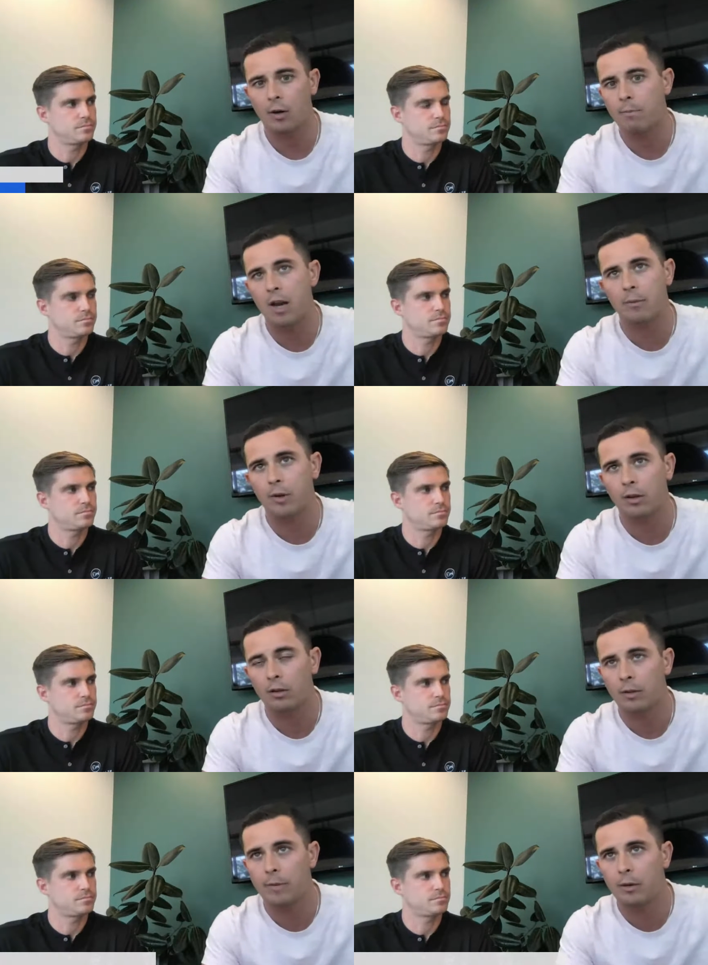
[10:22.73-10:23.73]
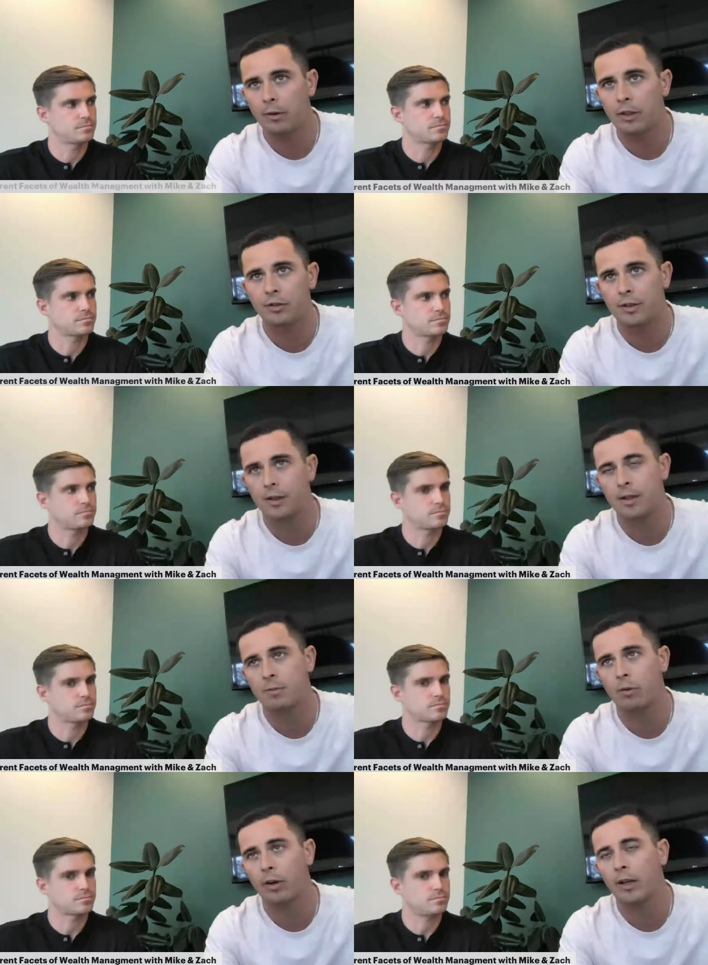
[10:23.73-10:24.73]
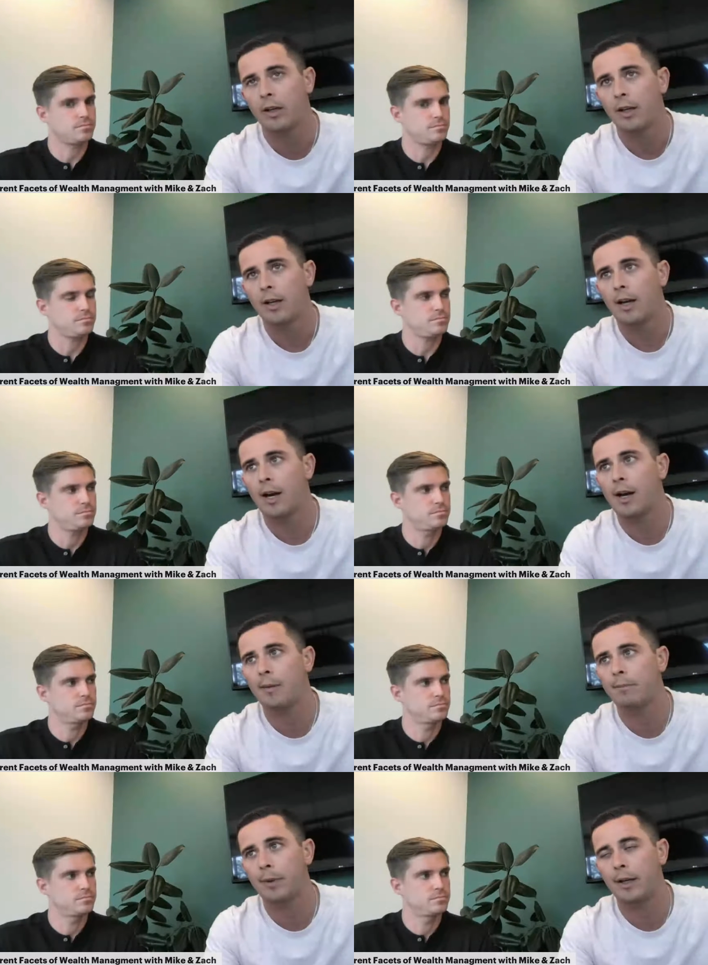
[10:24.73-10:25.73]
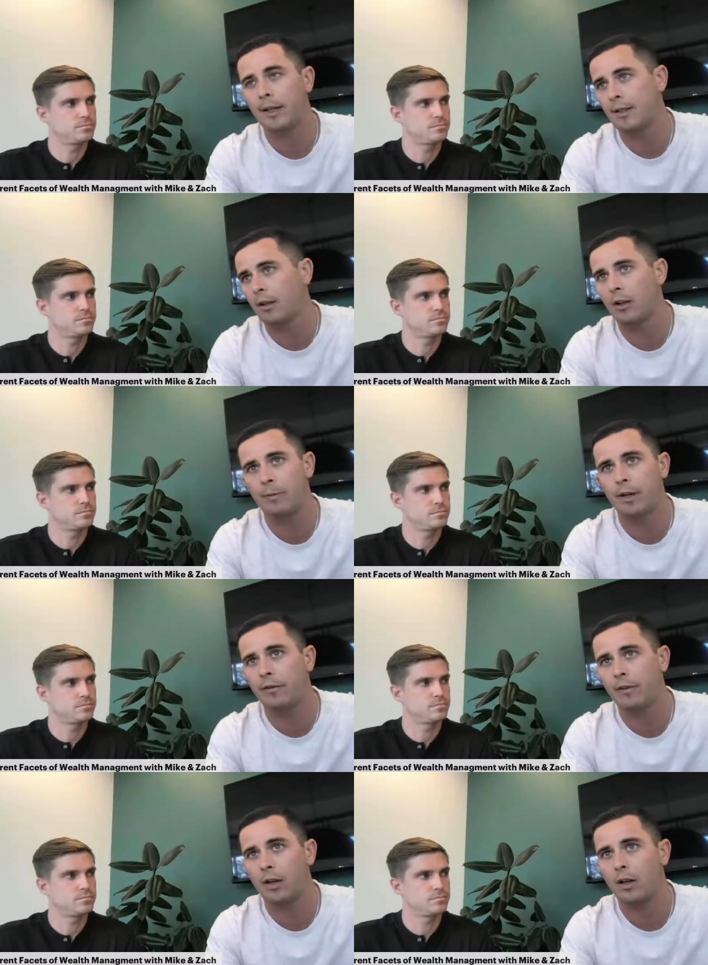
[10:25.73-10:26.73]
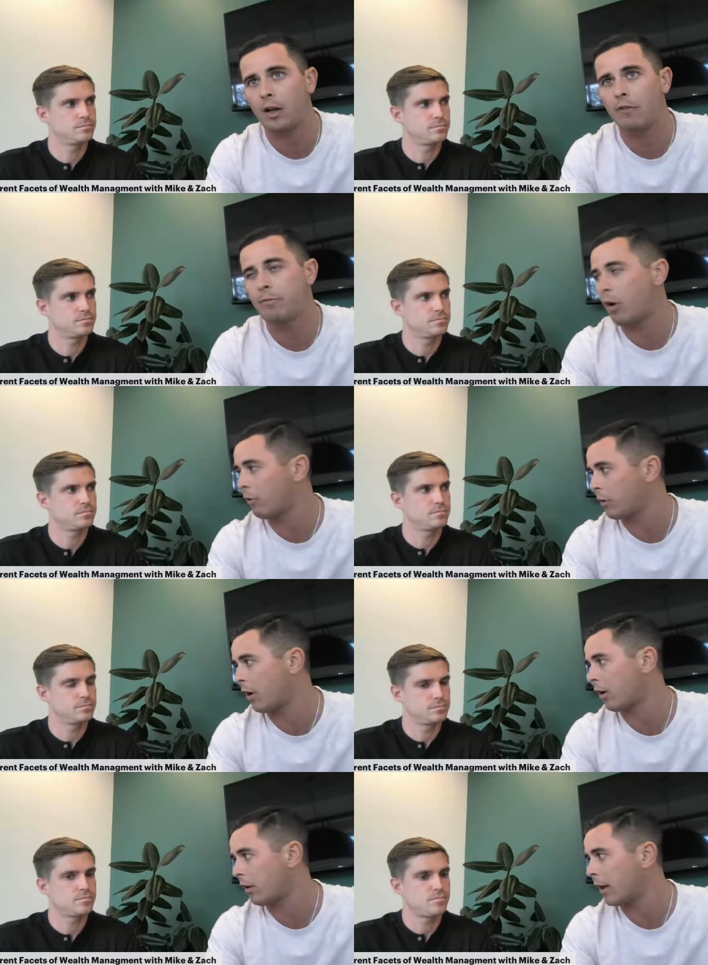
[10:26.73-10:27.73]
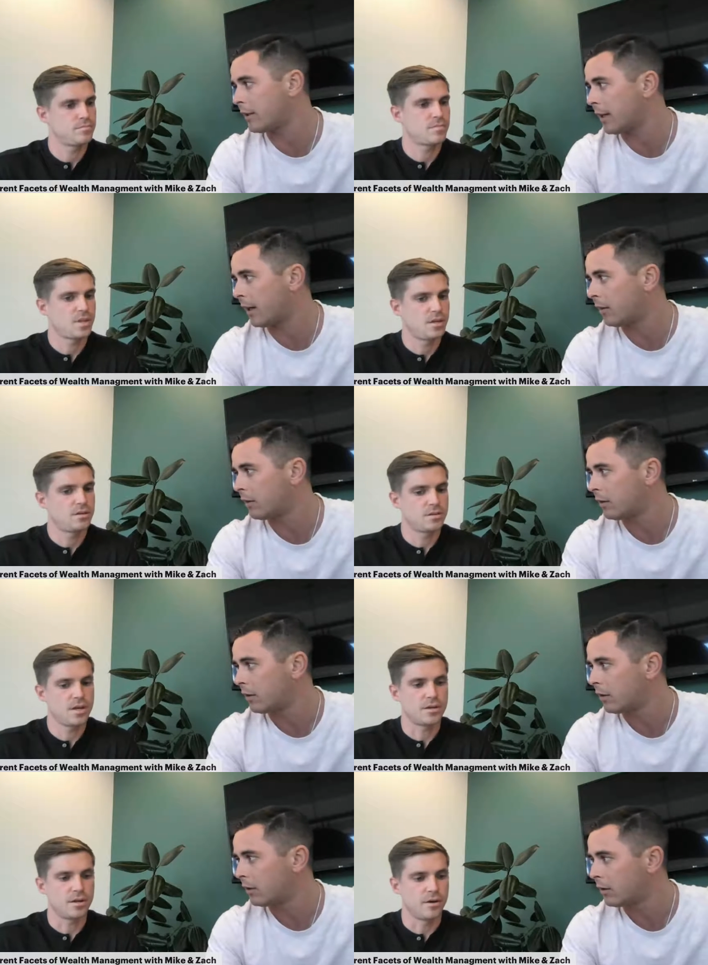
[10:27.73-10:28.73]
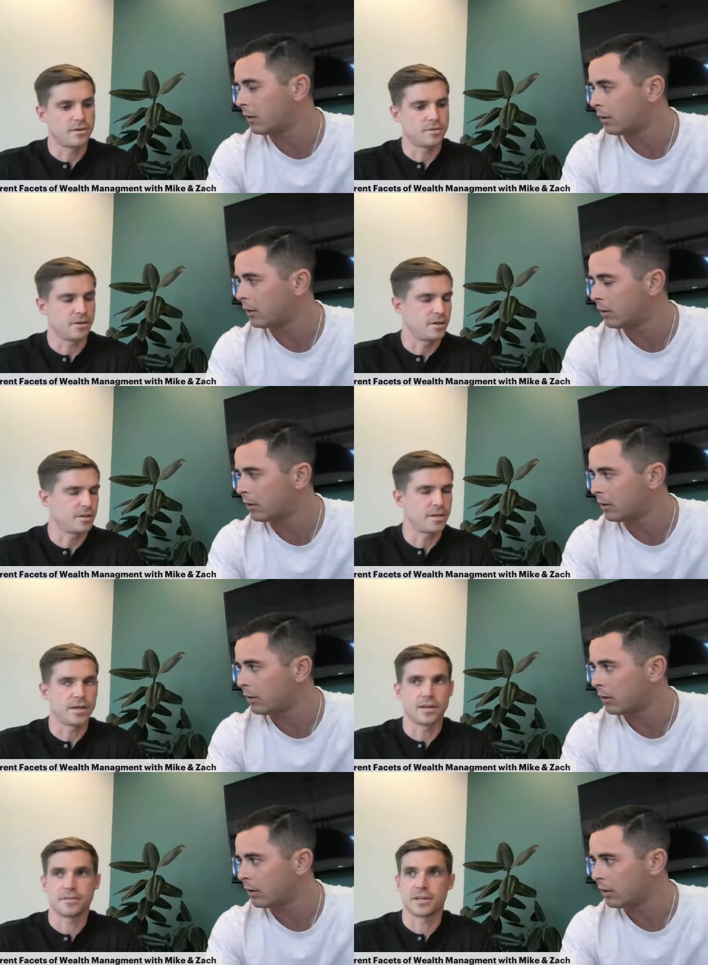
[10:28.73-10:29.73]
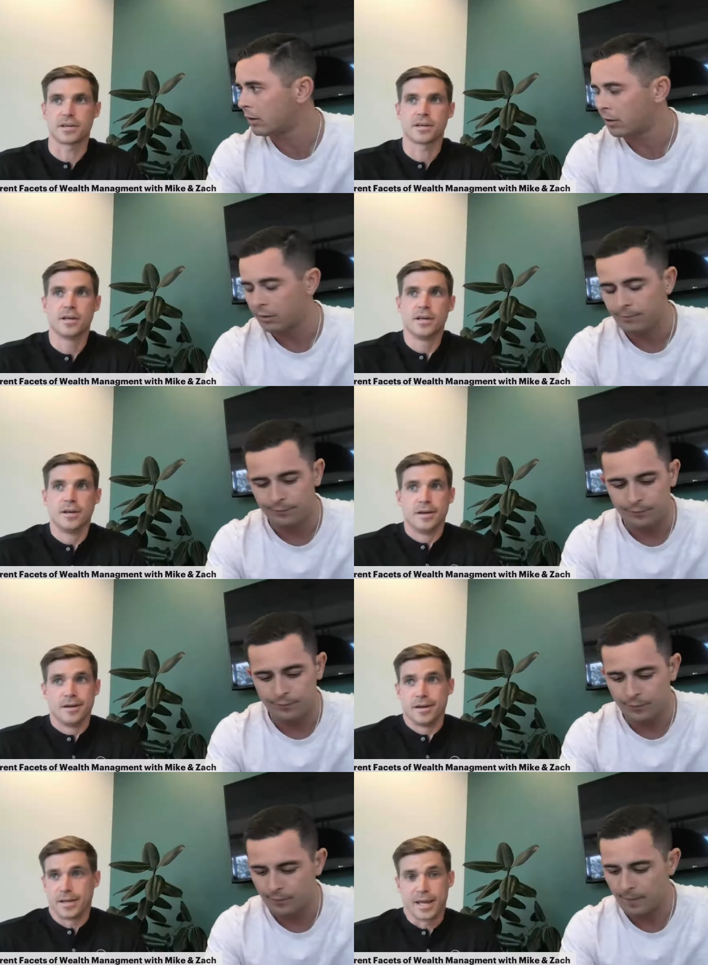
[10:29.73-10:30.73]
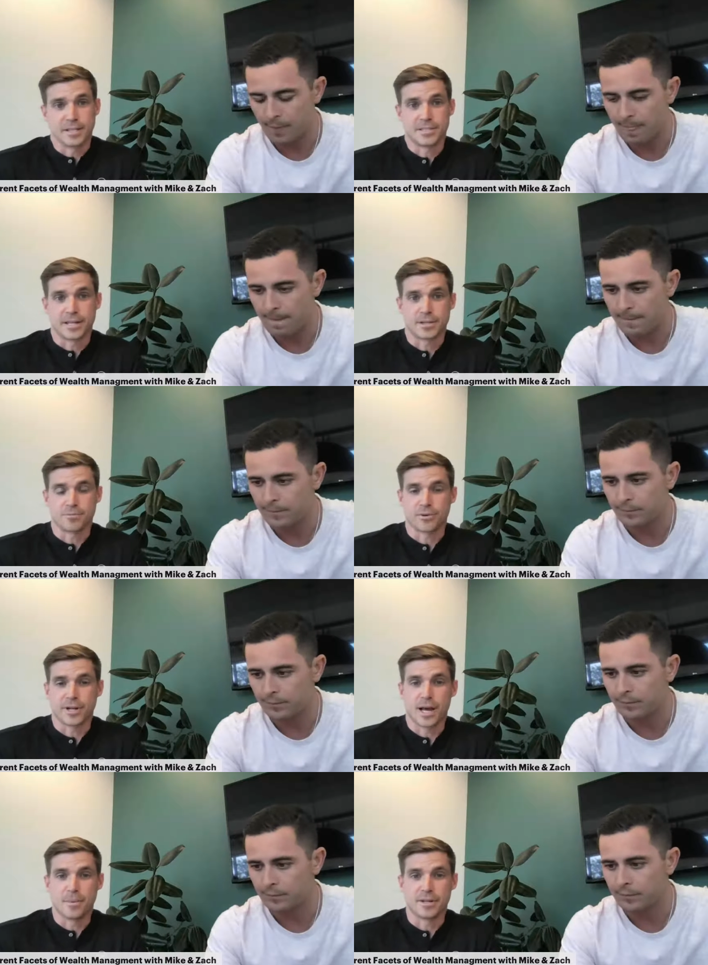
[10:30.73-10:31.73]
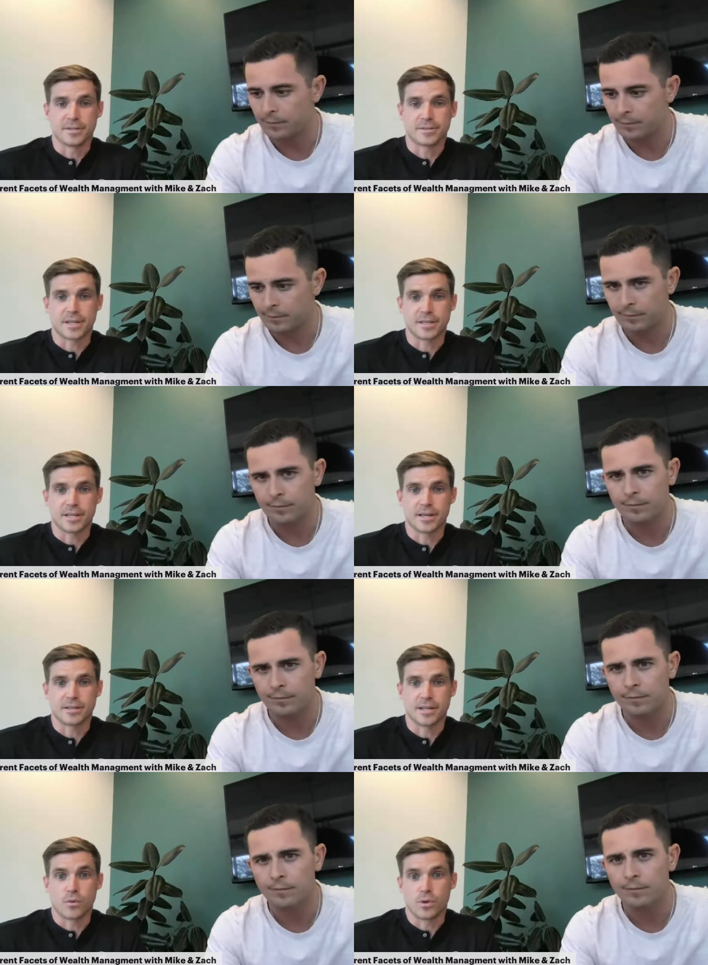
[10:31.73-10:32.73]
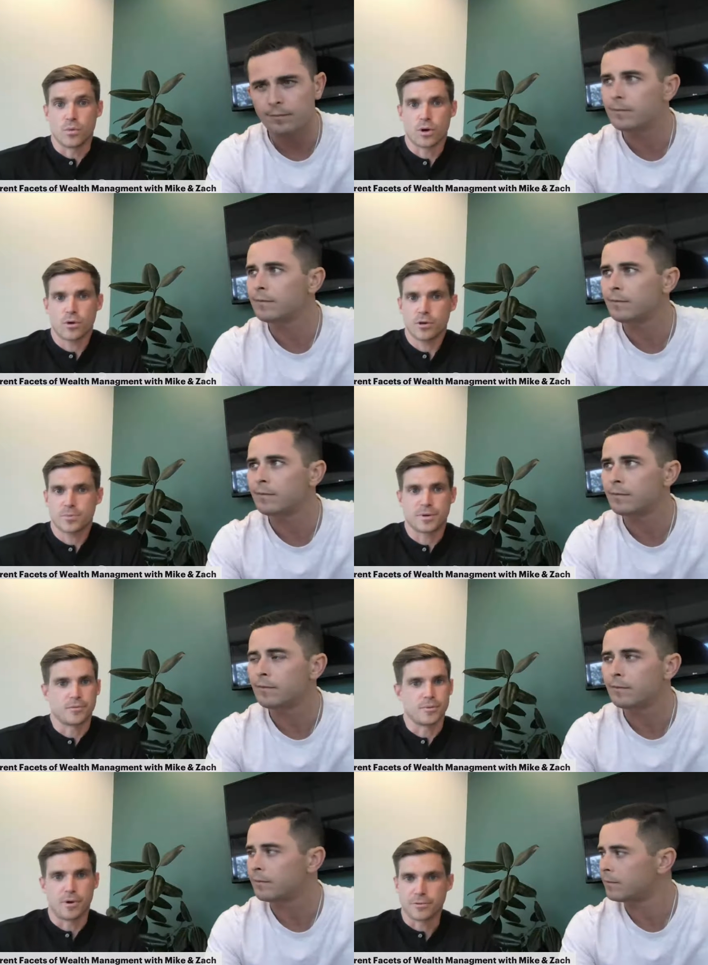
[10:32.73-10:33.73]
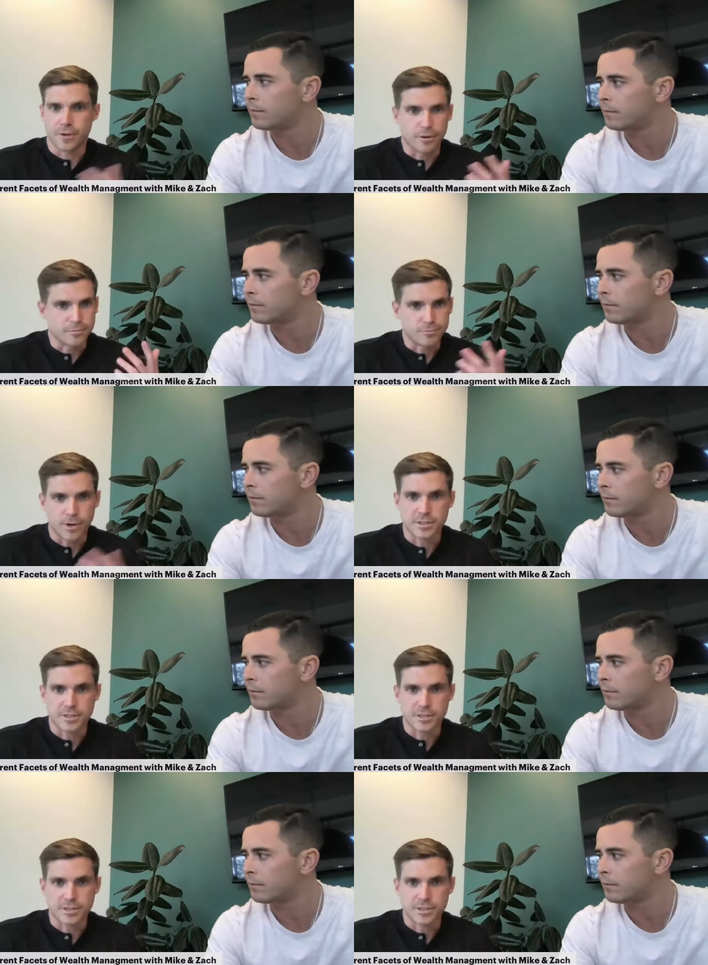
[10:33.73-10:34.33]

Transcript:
Speaker 1: you know, minimal minimal interest at this point. Um, but it's a little bit of, uh, of both with our clientele.
Speaker 2: Yeah, no, I, you hit on the head. I think, again, it's not the predominant thing that, that we work with, but we both own